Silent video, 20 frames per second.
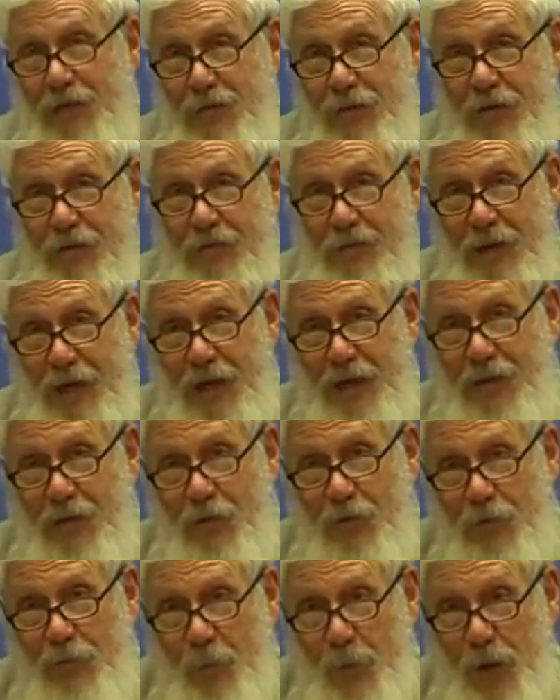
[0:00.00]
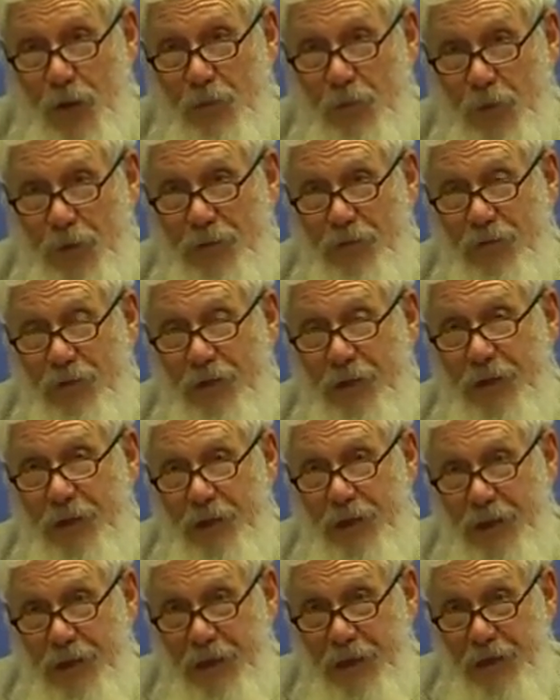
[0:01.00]
Just like those bombers in
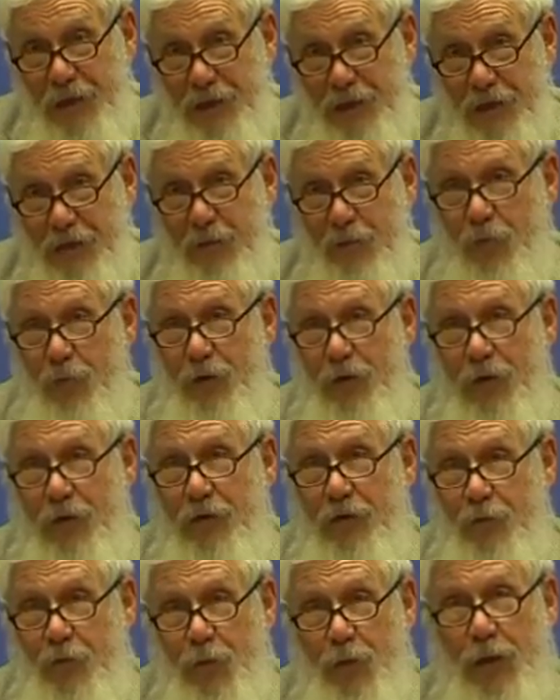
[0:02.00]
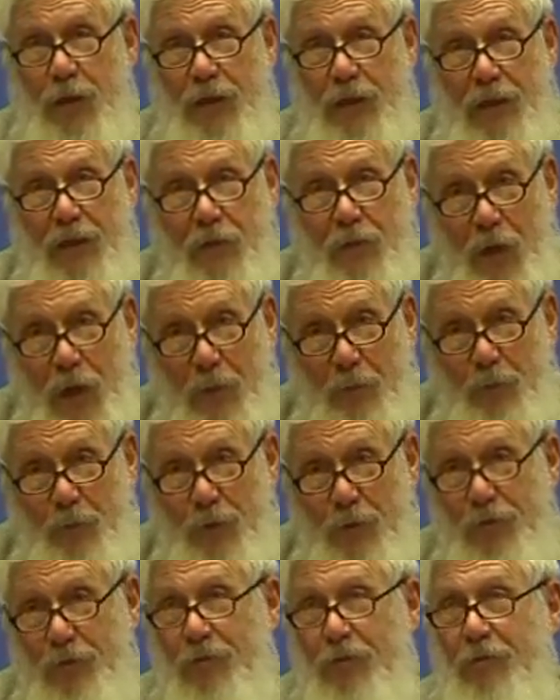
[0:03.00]
the air with nuclear
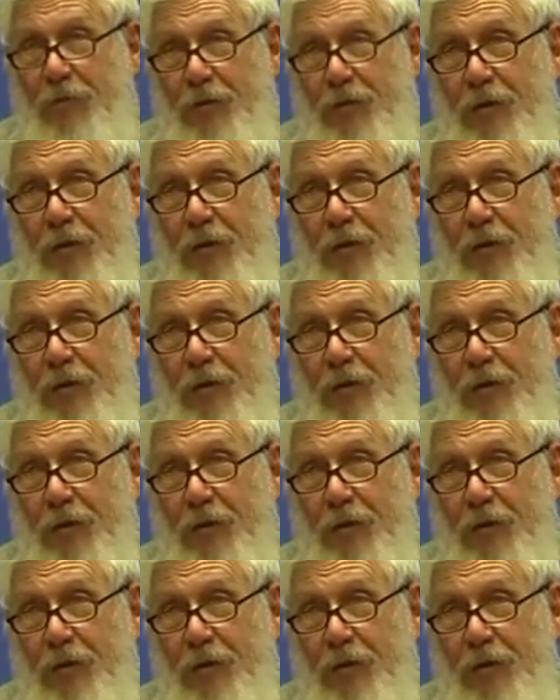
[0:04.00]
weapons.